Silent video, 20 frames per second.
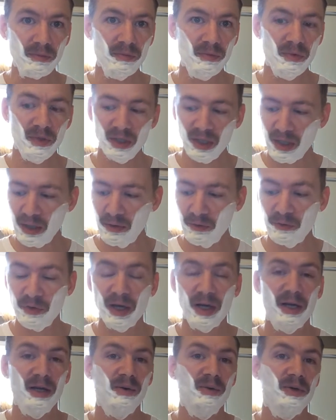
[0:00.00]
then
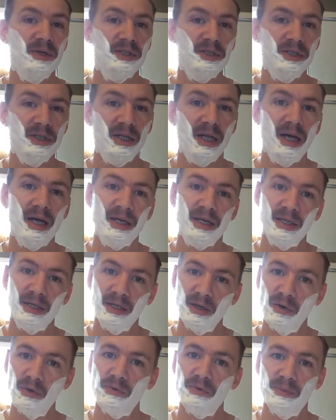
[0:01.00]
find out what you like and
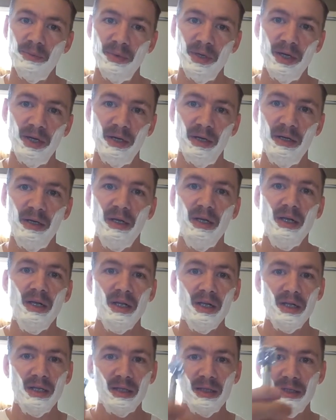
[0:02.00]
go from there.
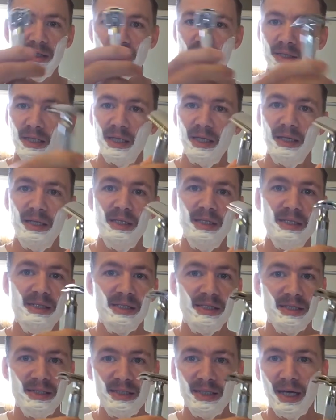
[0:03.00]
Let's say
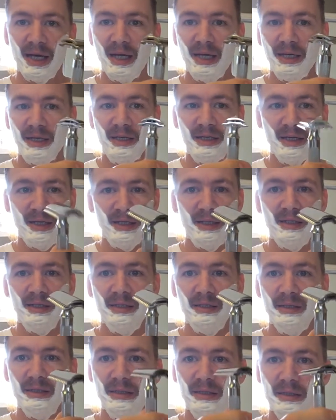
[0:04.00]
this is not cutting
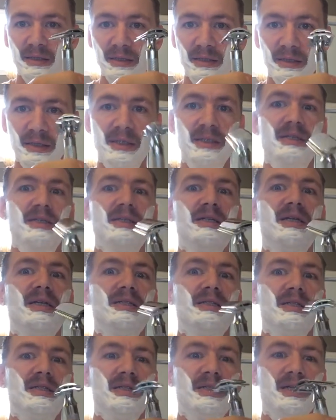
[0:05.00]
it. This
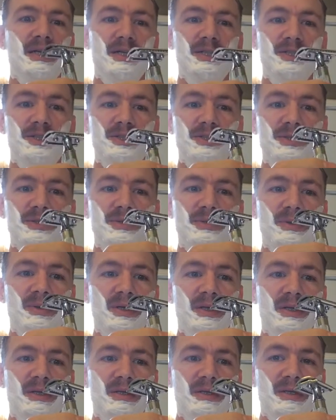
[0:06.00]
doesn't cut
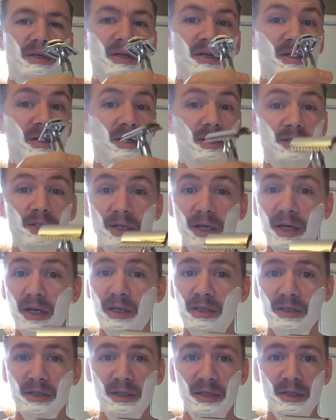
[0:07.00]
you, cut your
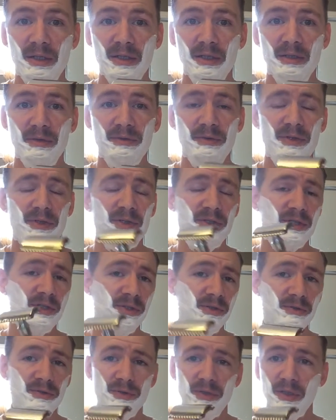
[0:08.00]
hairs good enough. You're
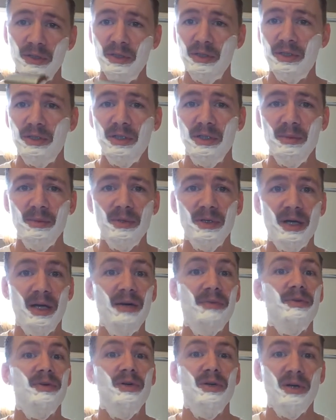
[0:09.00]
still feeling stubble
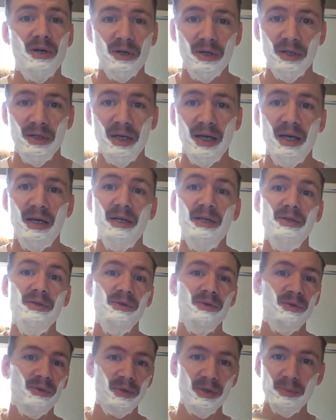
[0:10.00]
after learning how to
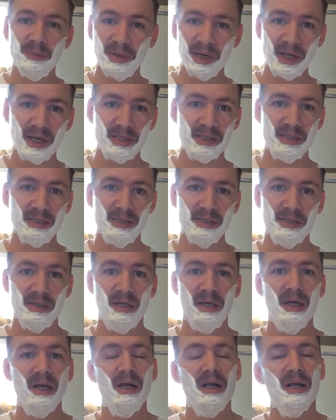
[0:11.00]
do 3 passes.
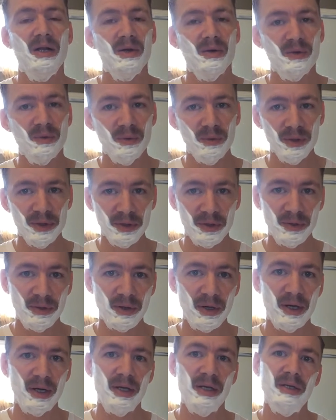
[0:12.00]
With the
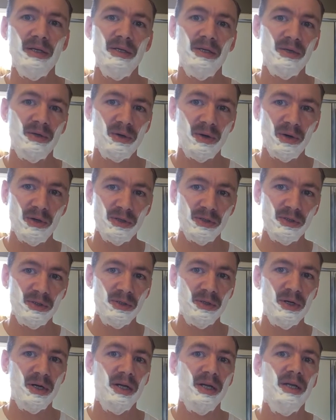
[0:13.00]
grain, across the
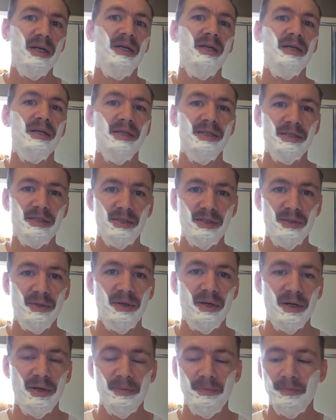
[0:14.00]
grain, and against the
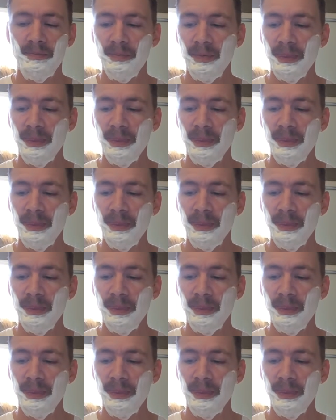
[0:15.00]
grain.